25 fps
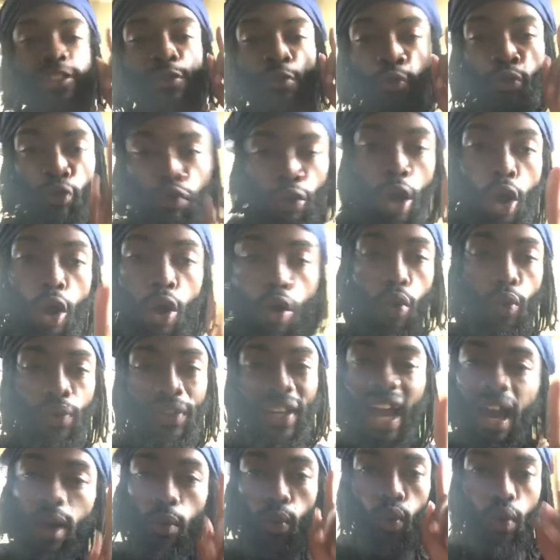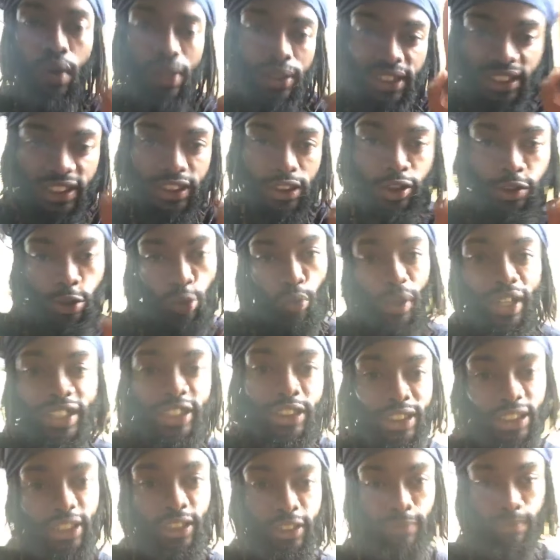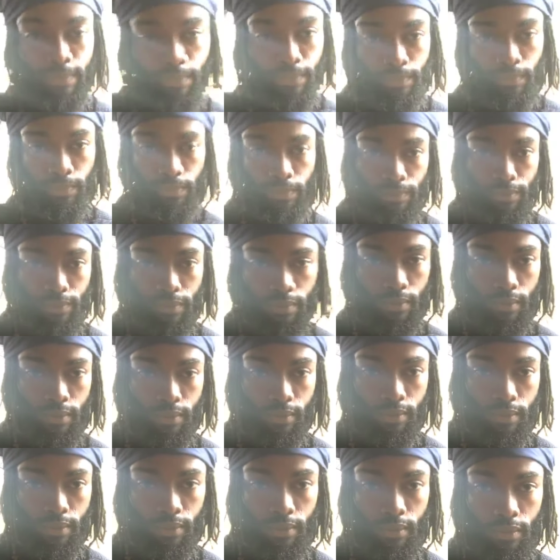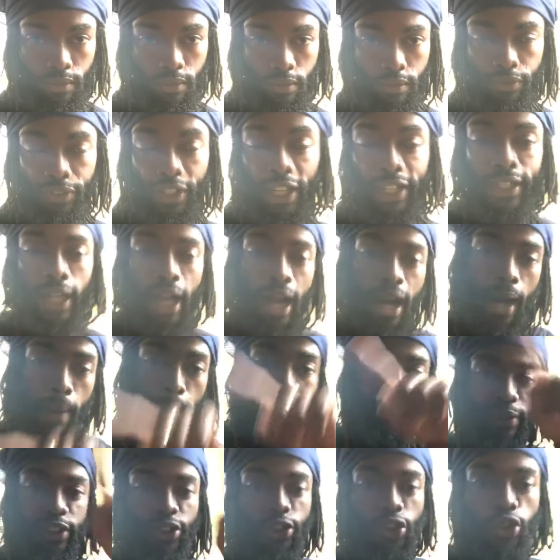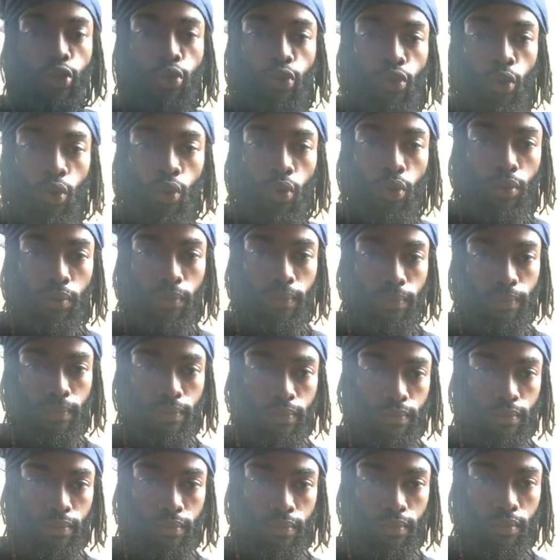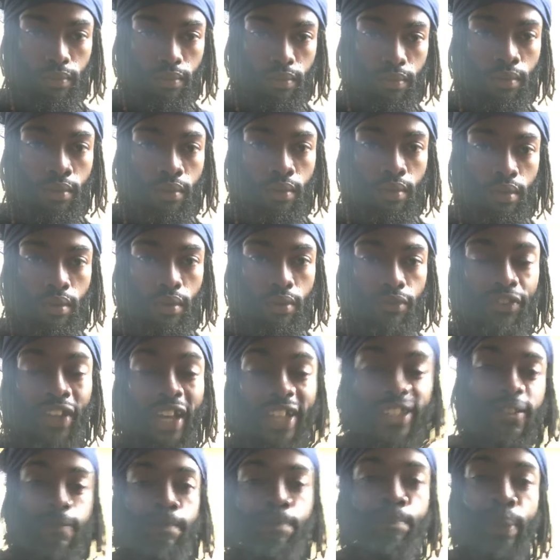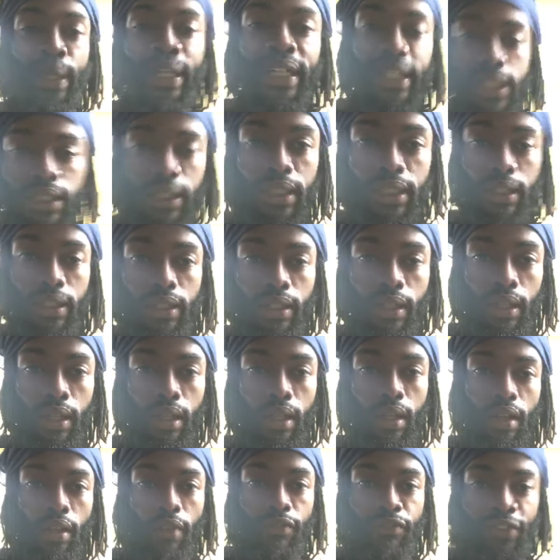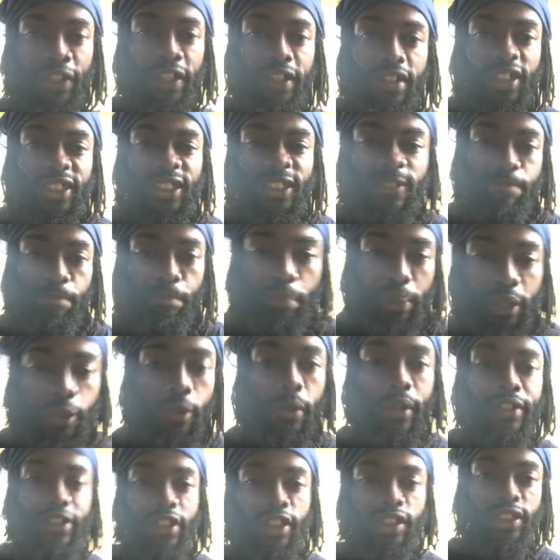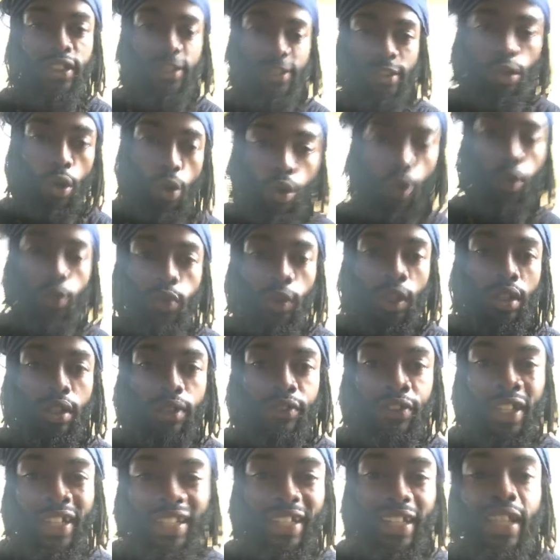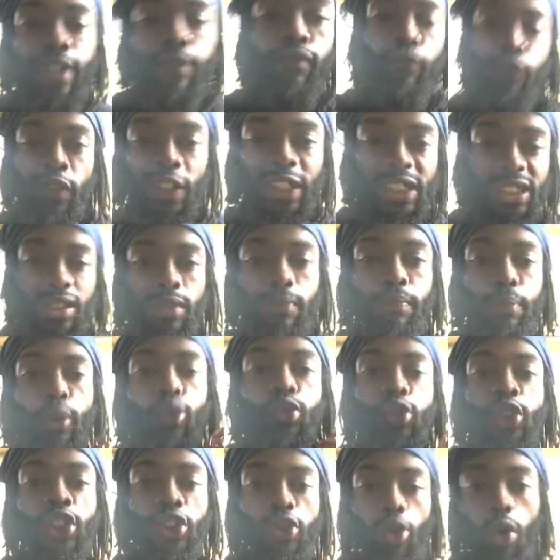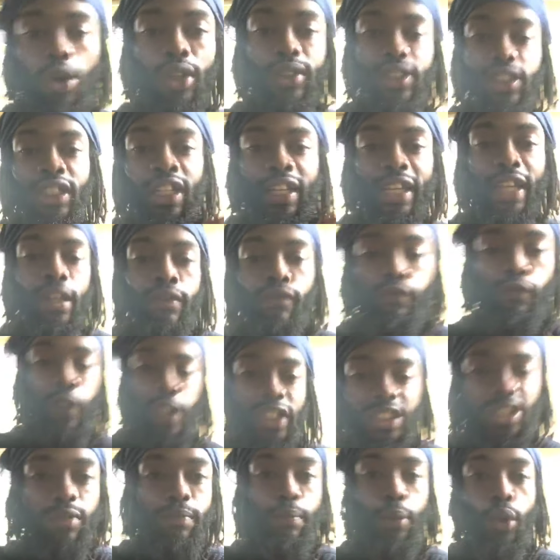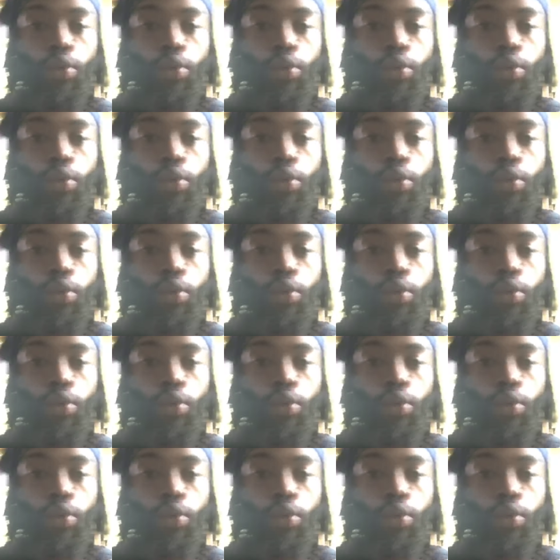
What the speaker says: not one situation that God put you through that's bigger than the spirit, the soul, the invisible source, the invisible